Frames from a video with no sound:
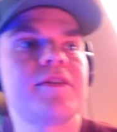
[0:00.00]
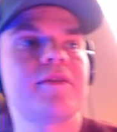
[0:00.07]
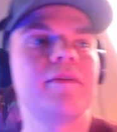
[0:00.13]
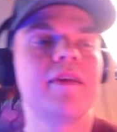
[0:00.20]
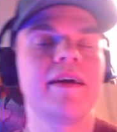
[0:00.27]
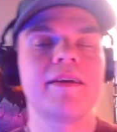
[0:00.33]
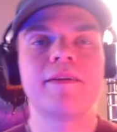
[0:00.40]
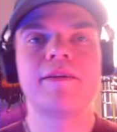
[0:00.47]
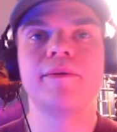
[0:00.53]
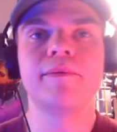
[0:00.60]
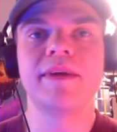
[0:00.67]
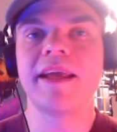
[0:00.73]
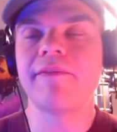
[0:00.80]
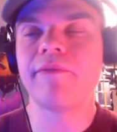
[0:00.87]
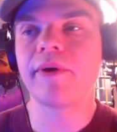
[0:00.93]
You
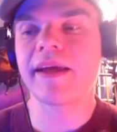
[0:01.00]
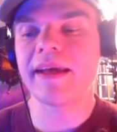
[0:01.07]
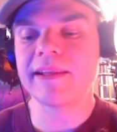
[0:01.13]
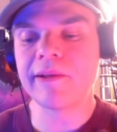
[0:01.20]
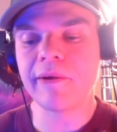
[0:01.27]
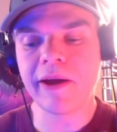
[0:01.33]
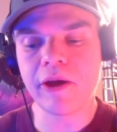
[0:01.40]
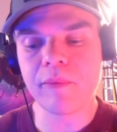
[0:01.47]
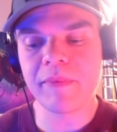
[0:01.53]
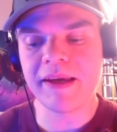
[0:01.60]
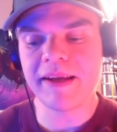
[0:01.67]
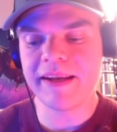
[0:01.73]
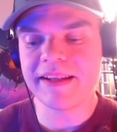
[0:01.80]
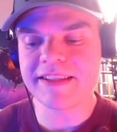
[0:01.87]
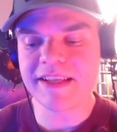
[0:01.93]
never get
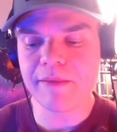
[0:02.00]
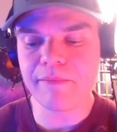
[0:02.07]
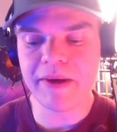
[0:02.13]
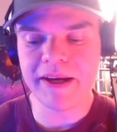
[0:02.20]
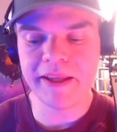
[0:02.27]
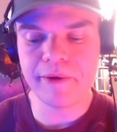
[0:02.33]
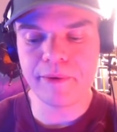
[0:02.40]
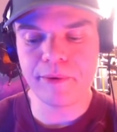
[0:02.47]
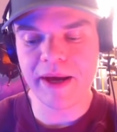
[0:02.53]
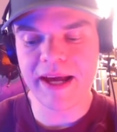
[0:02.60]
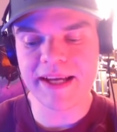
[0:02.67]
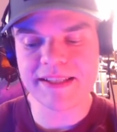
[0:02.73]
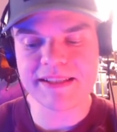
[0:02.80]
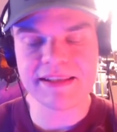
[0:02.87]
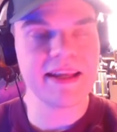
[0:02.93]
recommended somebody who
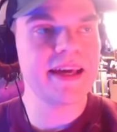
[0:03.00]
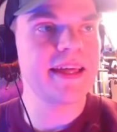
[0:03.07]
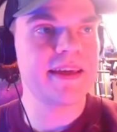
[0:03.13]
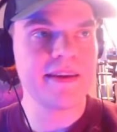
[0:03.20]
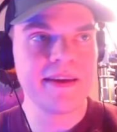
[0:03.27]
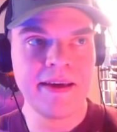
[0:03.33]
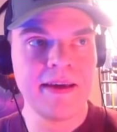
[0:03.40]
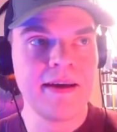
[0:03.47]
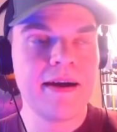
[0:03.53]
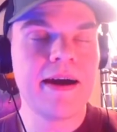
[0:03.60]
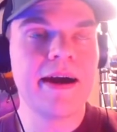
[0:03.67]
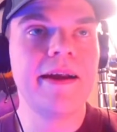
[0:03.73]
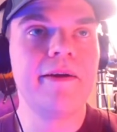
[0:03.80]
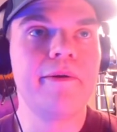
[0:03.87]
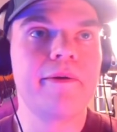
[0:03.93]
has like
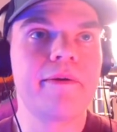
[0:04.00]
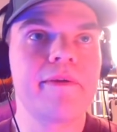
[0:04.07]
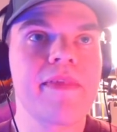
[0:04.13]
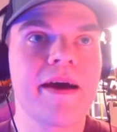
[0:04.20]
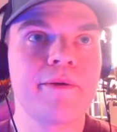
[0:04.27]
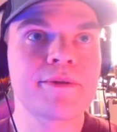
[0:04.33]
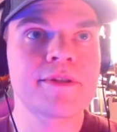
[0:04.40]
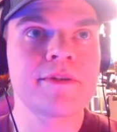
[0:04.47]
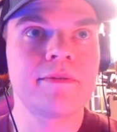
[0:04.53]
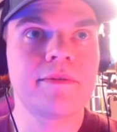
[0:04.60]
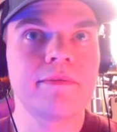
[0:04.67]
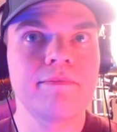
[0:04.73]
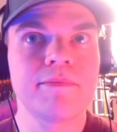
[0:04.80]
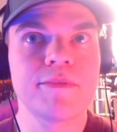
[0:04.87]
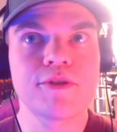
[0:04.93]
under 1000
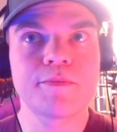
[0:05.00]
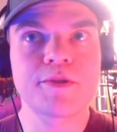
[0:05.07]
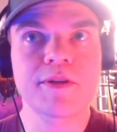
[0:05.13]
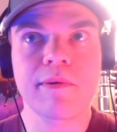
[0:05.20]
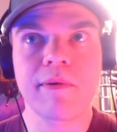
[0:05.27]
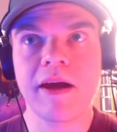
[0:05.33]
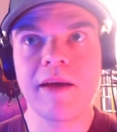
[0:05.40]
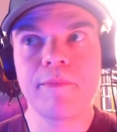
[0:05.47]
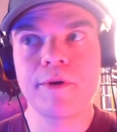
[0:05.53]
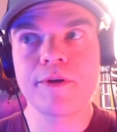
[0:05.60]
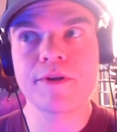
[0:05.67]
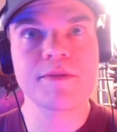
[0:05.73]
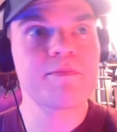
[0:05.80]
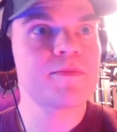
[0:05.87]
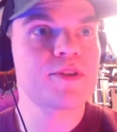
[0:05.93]

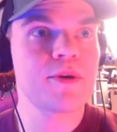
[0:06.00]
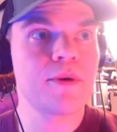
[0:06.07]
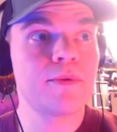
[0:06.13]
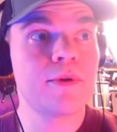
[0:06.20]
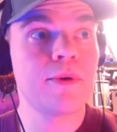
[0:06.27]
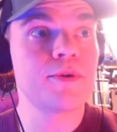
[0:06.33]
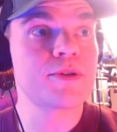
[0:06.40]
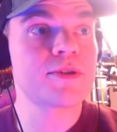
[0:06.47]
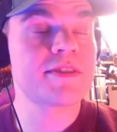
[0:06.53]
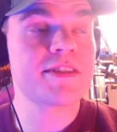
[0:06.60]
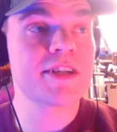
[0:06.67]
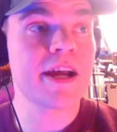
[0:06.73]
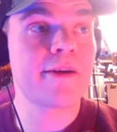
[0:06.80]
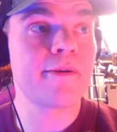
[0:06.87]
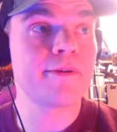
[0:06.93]
subscribers. So those
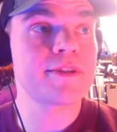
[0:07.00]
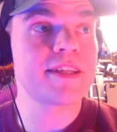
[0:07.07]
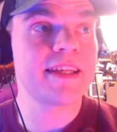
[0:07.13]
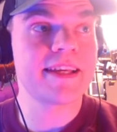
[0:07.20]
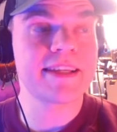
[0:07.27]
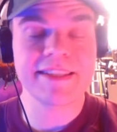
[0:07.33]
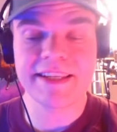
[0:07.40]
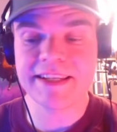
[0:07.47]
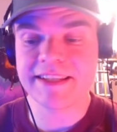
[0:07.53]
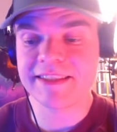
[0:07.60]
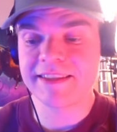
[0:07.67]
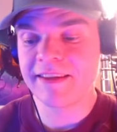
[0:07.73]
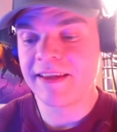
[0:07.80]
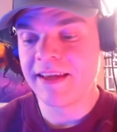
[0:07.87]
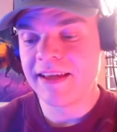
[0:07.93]
channels exist.
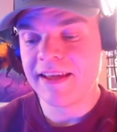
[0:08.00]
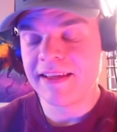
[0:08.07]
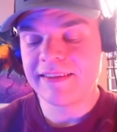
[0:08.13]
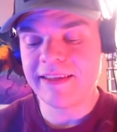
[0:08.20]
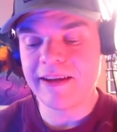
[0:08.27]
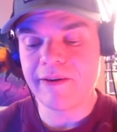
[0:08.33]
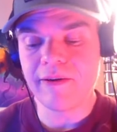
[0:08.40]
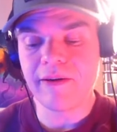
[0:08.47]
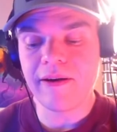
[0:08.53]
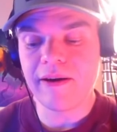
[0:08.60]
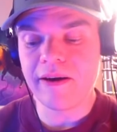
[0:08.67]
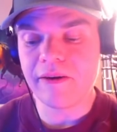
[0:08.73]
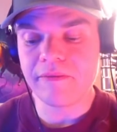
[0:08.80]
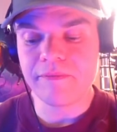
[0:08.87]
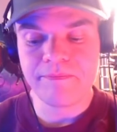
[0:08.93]
There
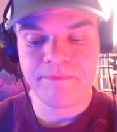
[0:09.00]
are